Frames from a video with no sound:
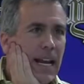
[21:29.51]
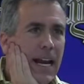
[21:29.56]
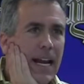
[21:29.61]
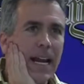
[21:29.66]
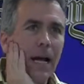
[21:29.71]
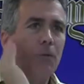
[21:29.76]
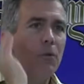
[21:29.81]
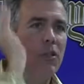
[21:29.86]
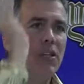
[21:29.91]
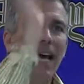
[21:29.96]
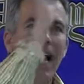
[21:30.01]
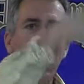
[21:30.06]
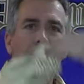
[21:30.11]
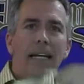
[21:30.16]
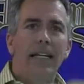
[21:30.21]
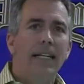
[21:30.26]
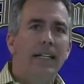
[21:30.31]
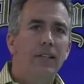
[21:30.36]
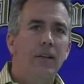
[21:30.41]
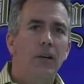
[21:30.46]
And I was
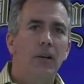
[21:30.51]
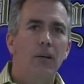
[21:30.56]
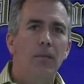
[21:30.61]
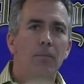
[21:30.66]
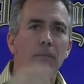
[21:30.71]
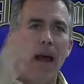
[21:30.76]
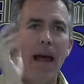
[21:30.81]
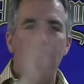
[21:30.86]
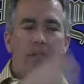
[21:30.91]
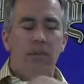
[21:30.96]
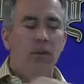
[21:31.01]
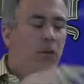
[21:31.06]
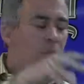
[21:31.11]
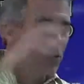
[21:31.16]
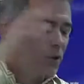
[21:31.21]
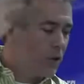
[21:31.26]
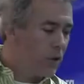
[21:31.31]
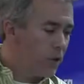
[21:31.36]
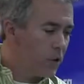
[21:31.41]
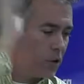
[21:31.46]
on either
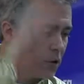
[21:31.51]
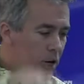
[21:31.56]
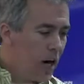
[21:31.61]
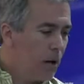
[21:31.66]
Matthews or